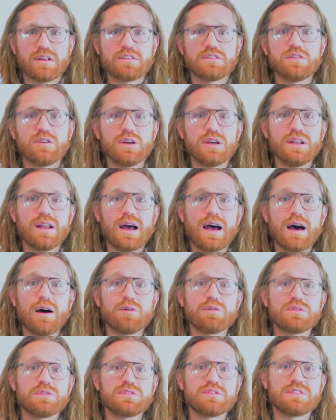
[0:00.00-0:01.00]
Let's look at
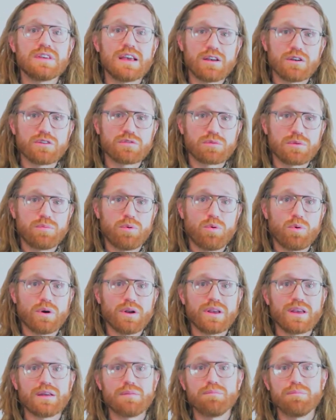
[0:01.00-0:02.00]
how sales
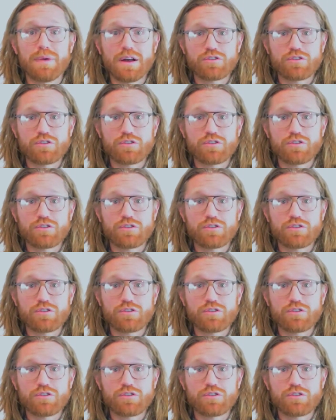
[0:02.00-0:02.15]
reporting and